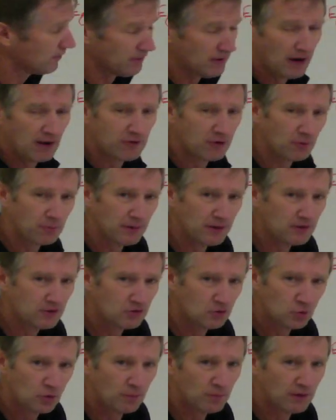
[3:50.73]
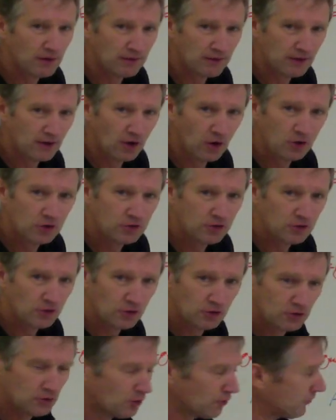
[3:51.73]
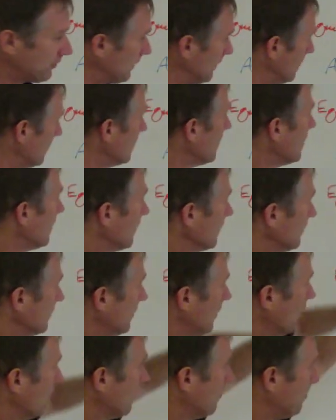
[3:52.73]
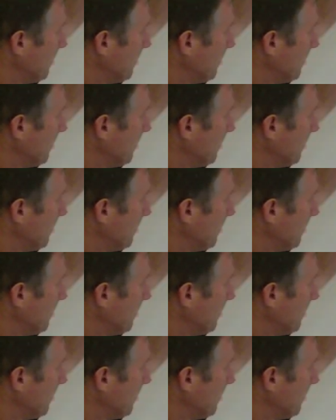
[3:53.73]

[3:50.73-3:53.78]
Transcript: you've ever been swimming in the ocean or surfing, you know, the